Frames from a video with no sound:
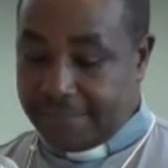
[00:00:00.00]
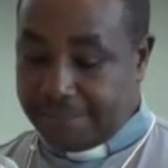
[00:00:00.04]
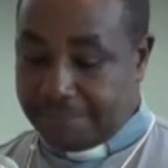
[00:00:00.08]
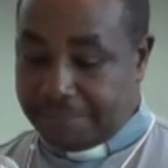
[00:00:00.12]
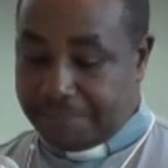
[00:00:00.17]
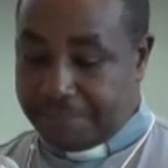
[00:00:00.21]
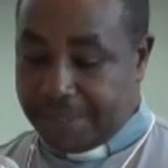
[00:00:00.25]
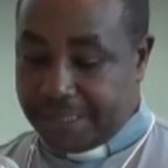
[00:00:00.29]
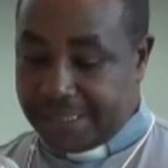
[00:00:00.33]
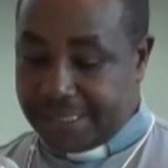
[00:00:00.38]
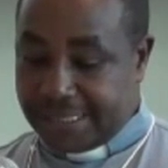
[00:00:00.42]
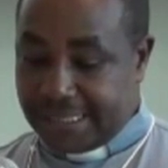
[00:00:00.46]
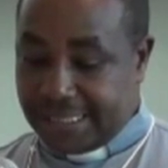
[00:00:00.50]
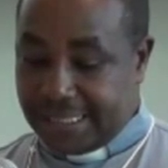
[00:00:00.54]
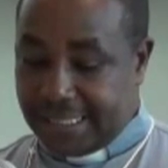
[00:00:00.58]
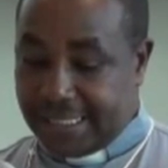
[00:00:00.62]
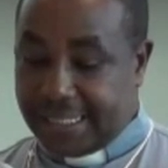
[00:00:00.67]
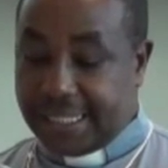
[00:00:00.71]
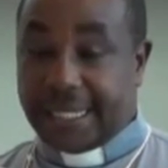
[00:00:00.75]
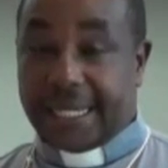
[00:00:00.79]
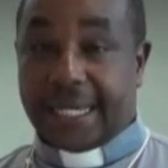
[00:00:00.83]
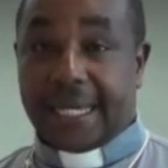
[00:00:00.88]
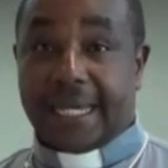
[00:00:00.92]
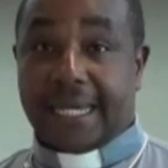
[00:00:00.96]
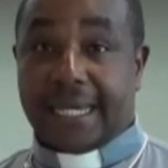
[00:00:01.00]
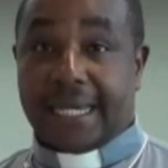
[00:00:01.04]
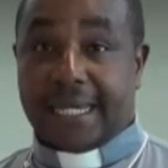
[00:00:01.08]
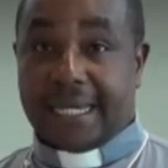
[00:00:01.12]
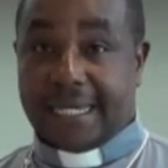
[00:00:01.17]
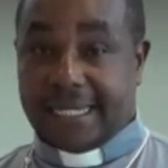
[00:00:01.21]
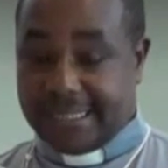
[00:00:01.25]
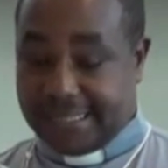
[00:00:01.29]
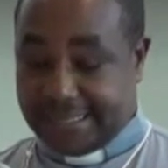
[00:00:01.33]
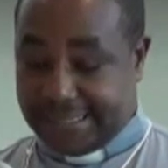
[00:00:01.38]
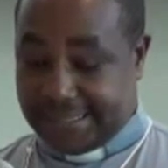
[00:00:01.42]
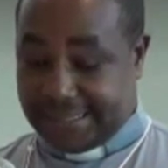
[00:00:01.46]
PCEA
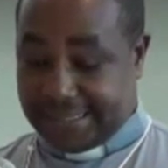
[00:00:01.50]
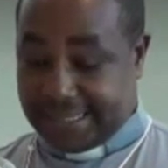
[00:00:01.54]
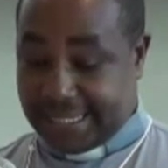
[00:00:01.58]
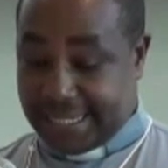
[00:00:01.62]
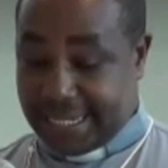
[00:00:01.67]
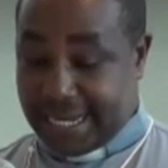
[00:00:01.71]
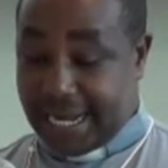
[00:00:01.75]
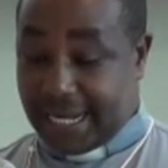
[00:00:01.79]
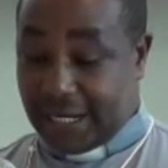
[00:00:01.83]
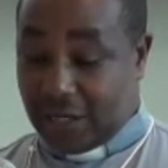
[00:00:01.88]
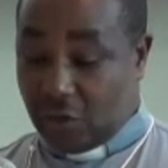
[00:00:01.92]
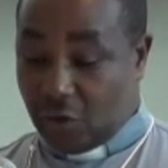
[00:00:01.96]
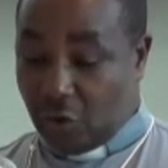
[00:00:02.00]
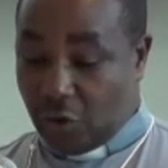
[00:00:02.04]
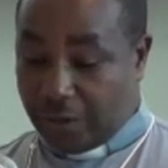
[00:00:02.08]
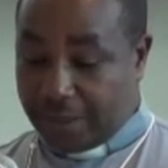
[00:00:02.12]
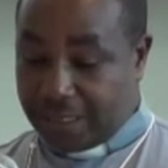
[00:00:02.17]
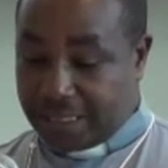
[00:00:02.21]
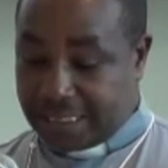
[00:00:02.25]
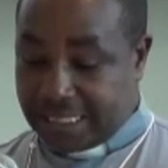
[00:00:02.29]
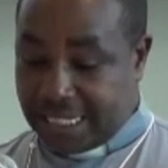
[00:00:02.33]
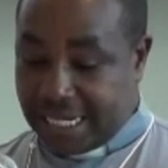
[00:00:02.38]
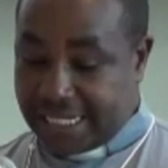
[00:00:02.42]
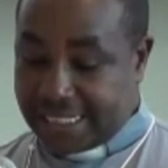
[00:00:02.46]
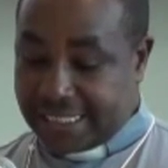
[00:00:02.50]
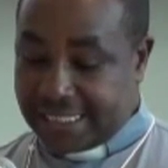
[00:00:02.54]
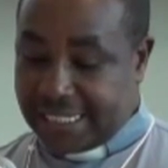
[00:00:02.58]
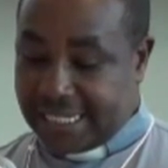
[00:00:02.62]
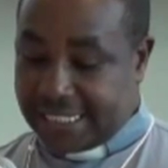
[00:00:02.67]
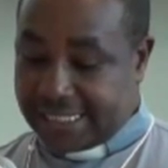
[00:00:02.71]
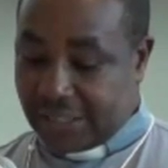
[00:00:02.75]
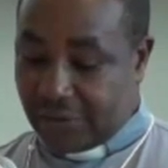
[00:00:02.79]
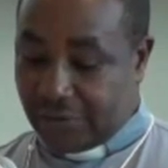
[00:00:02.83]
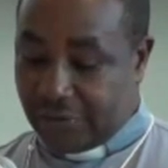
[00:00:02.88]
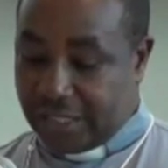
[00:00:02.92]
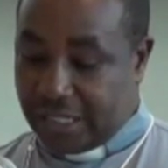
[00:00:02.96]
is a growing church,
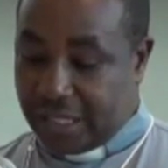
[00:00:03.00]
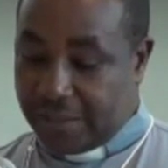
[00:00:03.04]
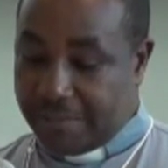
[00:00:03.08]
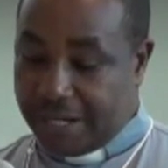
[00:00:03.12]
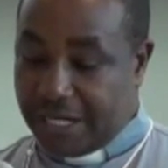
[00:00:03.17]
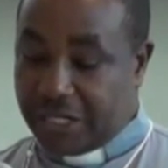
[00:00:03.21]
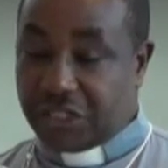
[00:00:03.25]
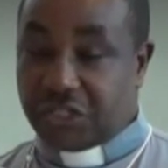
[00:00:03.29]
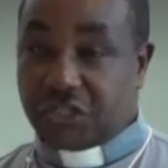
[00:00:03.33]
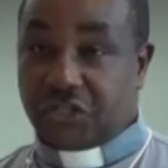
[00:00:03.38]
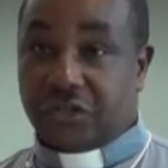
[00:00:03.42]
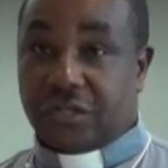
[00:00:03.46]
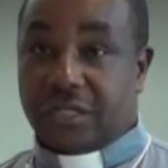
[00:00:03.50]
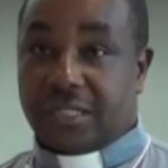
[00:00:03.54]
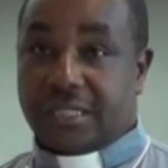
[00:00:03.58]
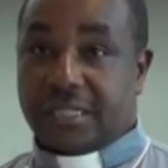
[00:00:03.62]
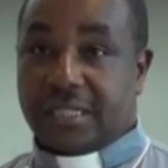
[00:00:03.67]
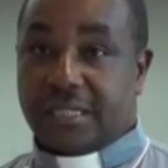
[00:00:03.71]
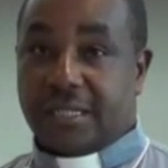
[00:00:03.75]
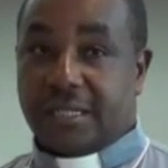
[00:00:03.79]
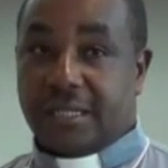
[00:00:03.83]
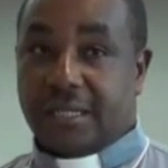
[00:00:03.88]
as already mentioned,